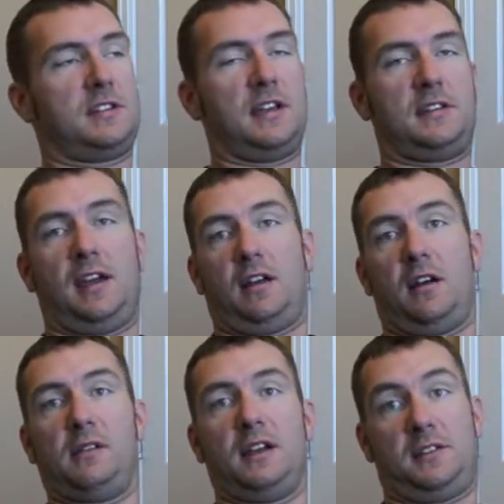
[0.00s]
say, taken
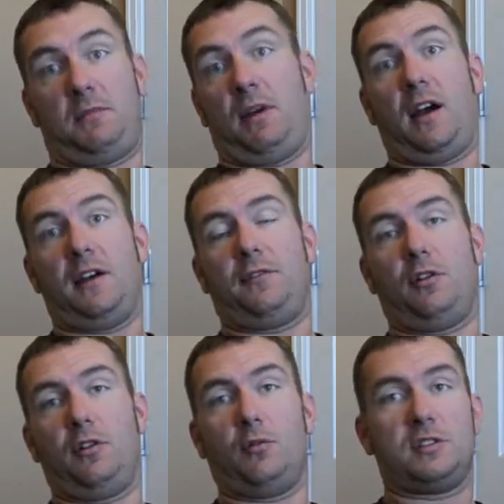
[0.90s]
on, like, say, my
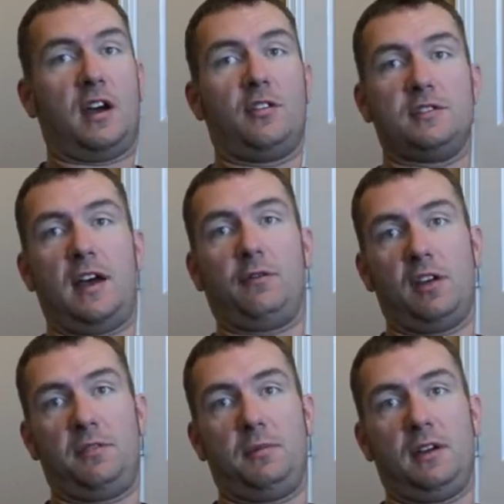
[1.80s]
iPhone, which I always have
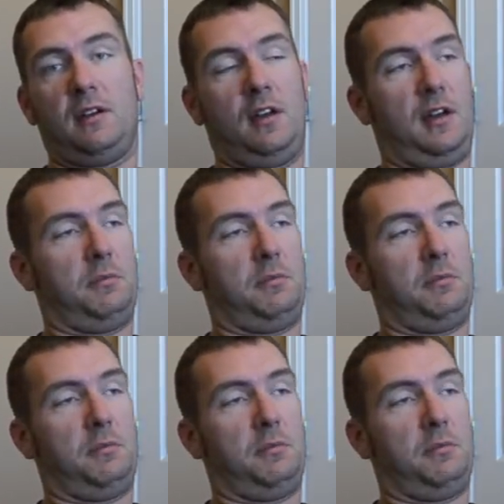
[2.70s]
with me,